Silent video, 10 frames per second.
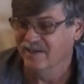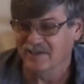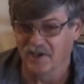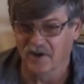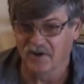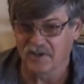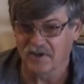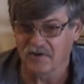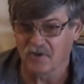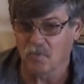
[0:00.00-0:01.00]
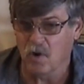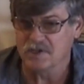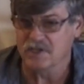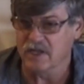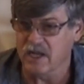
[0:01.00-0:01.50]
You know, there
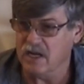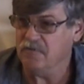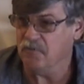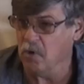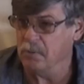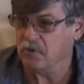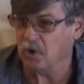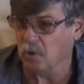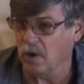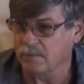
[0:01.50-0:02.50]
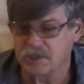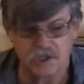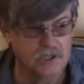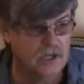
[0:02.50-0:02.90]
wasn't any form of corruption